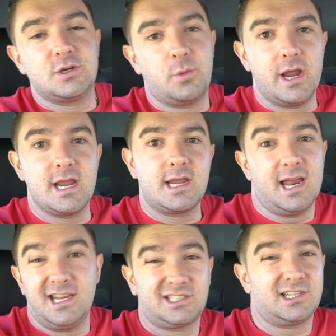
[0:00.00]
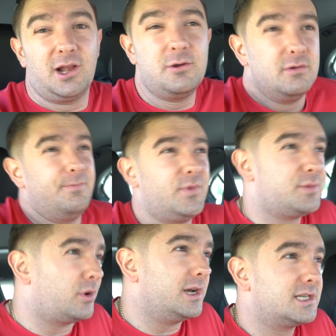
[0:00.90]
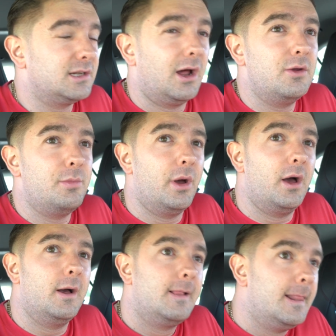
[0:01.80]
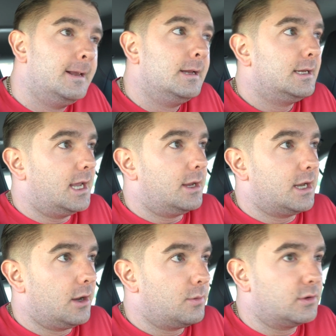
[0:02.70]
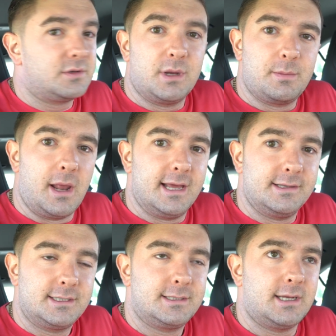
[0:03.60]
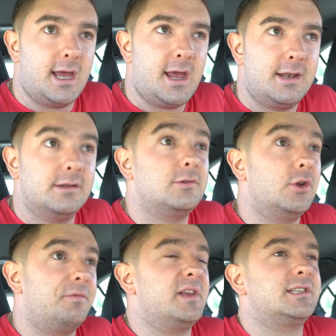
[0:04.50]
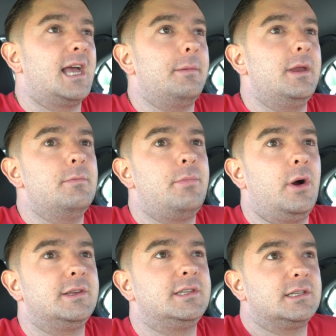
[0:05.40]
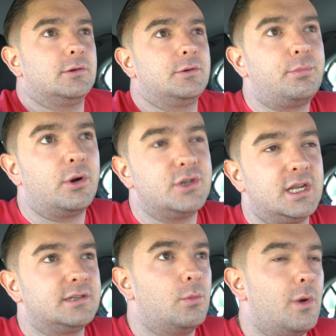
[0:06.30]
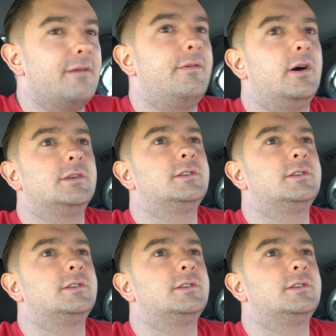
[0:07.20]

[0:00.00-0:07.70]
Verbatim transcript: each week. And it's slow, it's pretty slow, but yeah, you know, we've got some big plans and good things are happening, buying six odd projects and whatever.